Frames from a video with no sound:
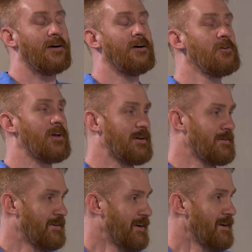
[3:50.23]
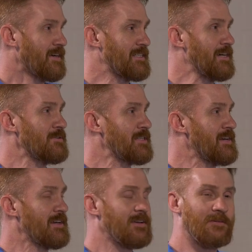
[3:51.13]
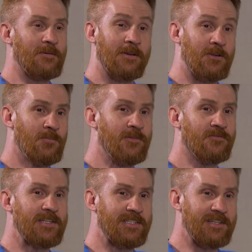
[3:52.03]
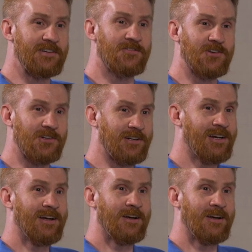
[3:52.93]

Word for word: Oh, okay. Because I was thinking you've been visiting for